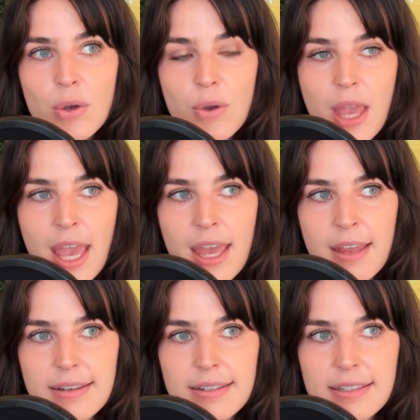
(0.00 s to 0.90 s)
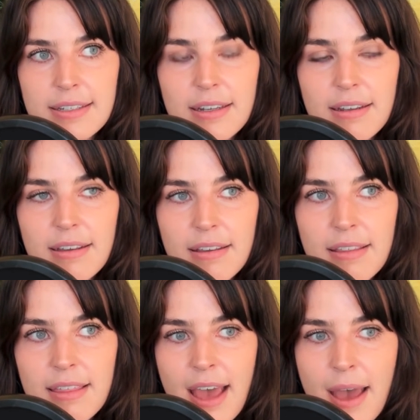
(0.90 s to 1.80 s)
and
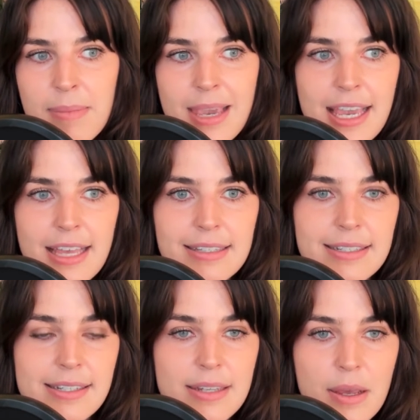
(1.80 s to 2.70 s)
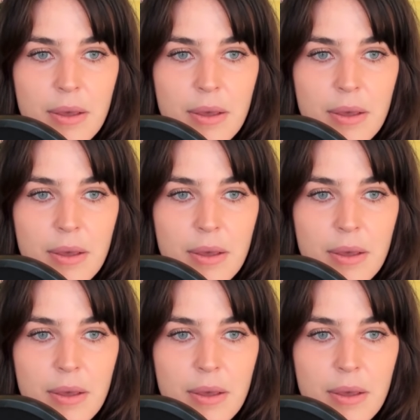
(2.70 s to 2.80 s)
that means